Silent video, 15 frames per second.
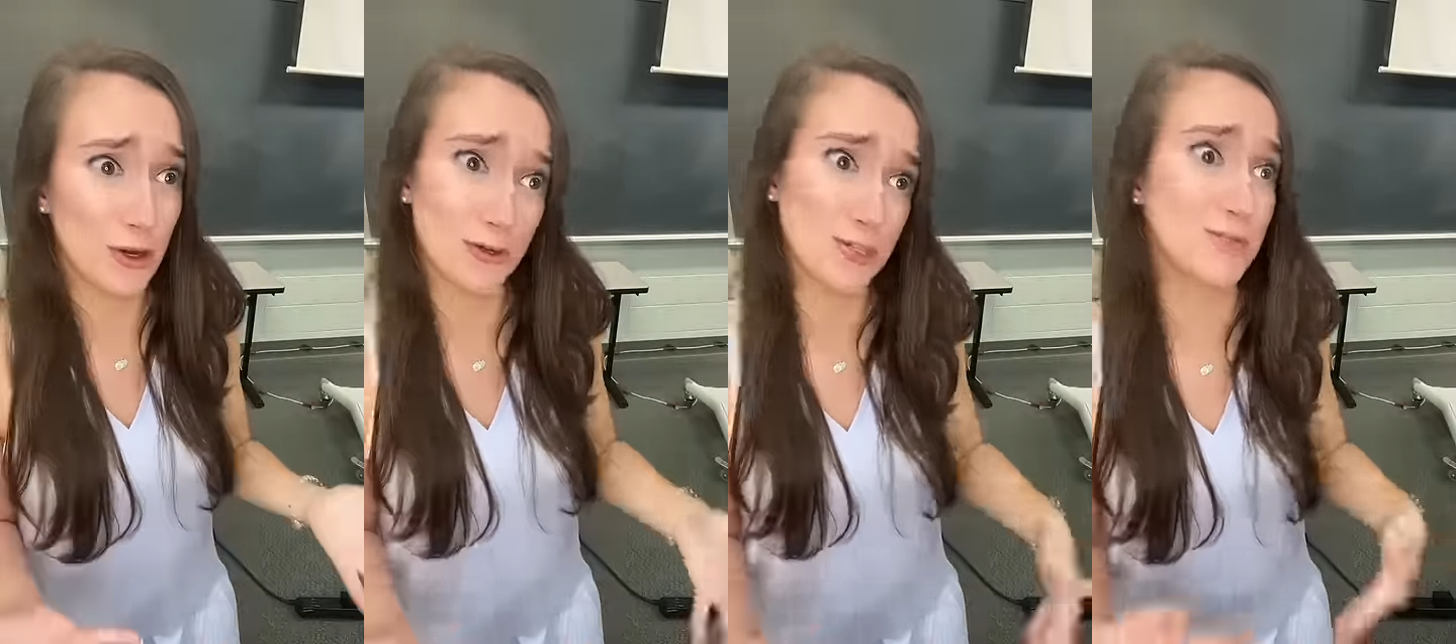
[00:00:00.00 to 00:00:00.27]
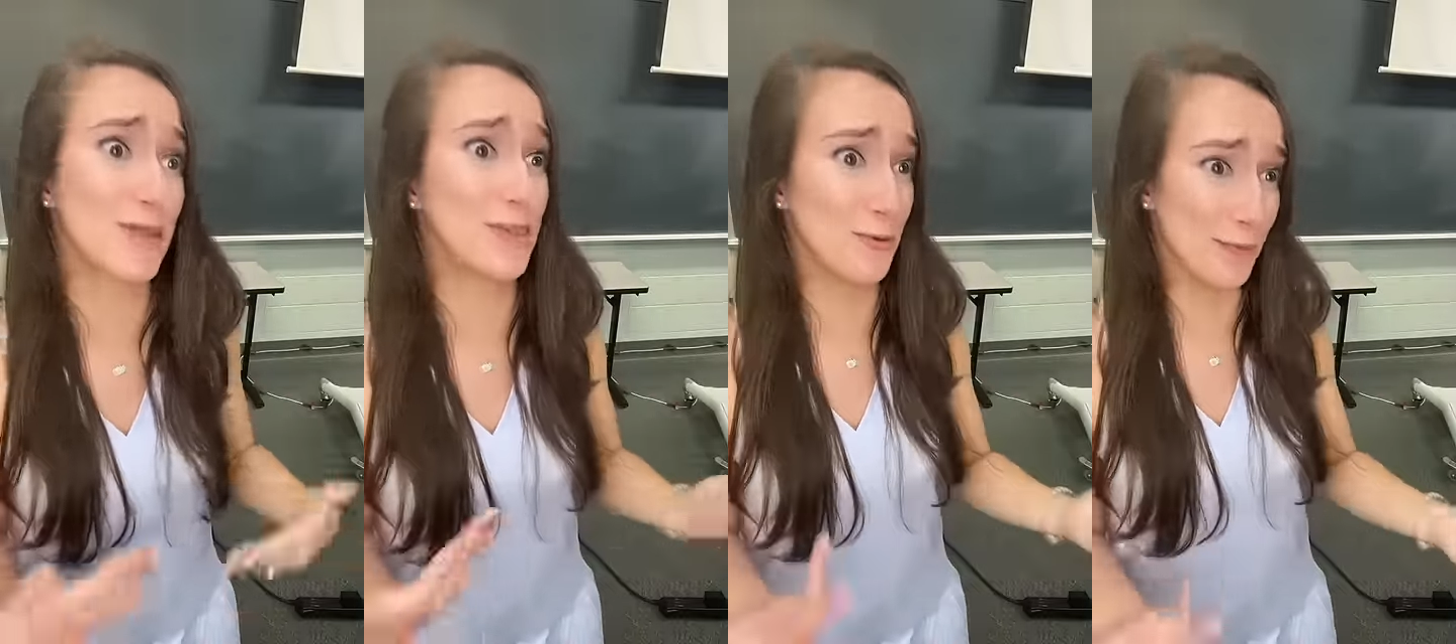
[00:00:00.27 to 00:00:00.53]
who's
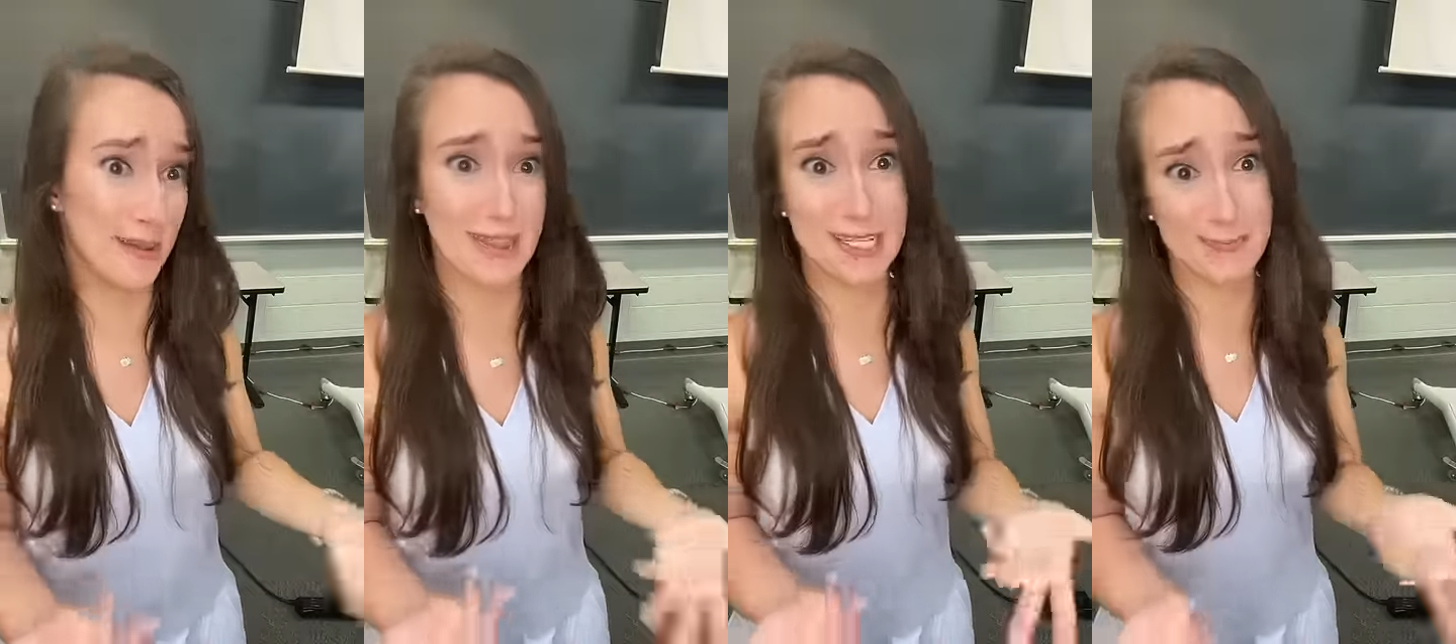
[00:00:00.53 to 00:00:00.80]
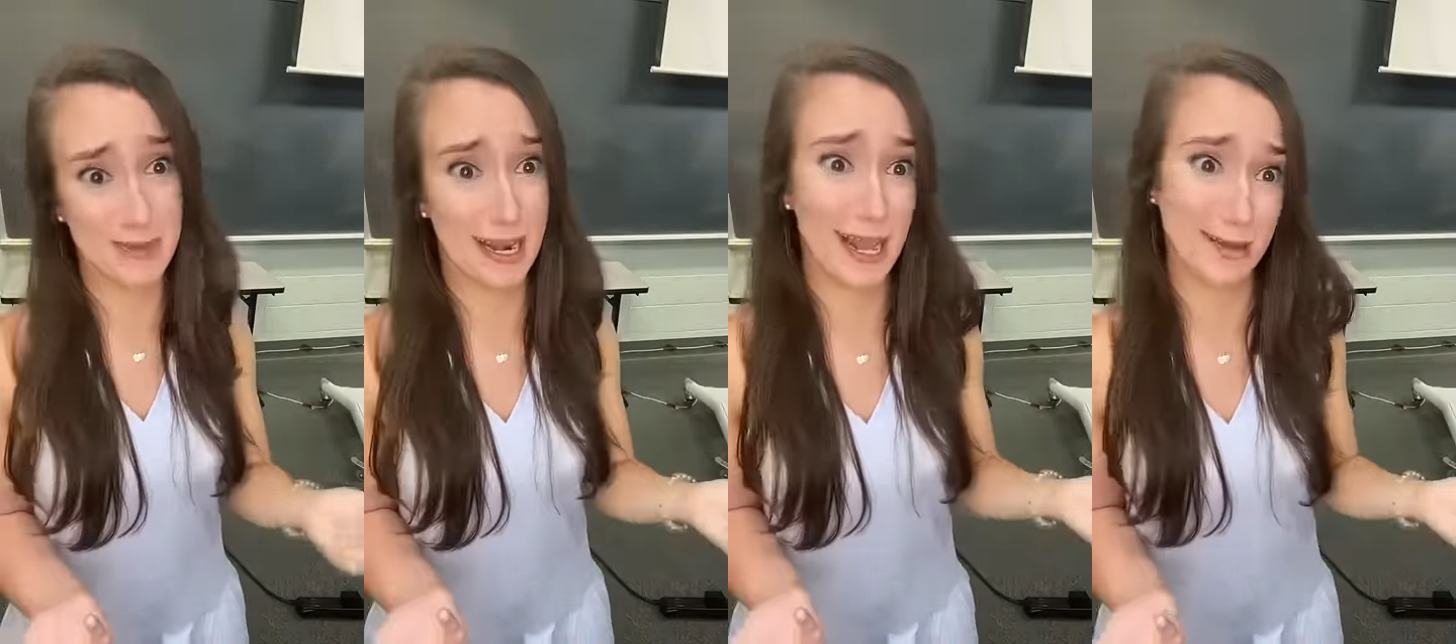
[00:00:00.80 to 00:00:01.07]
been the one that's
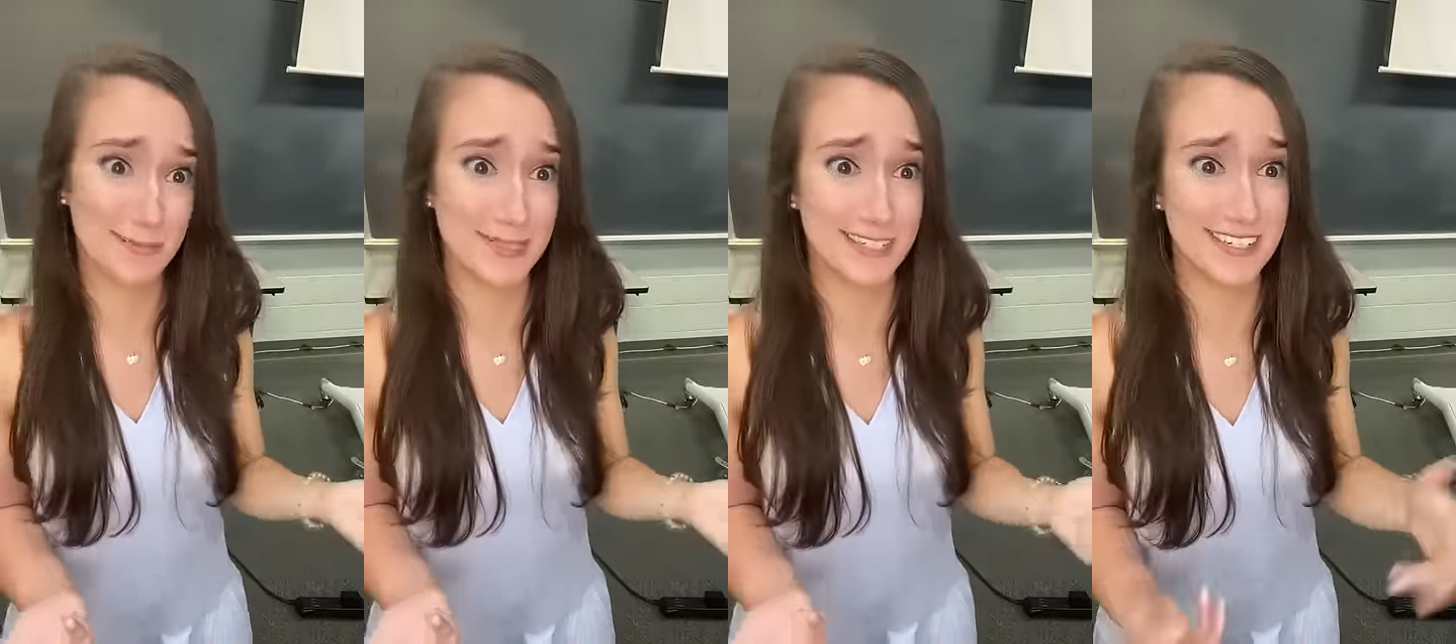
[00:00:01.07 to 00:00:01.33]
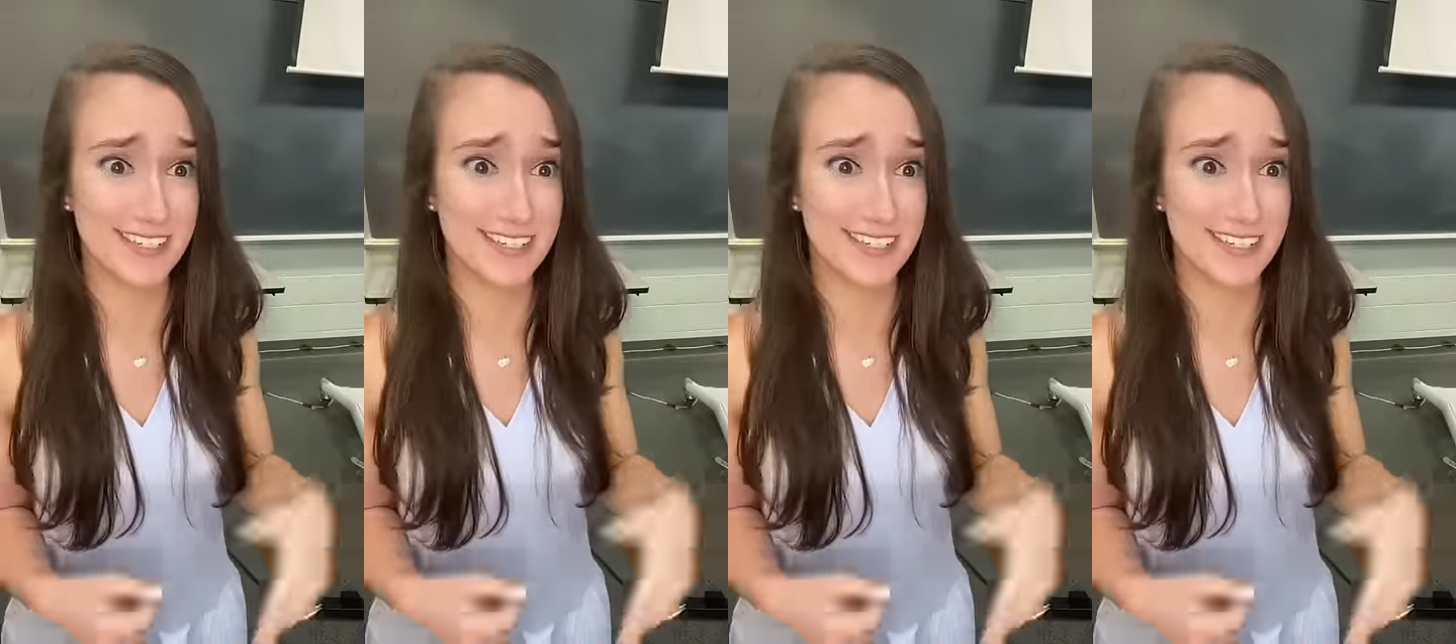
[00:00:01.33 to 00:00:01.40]
been absent.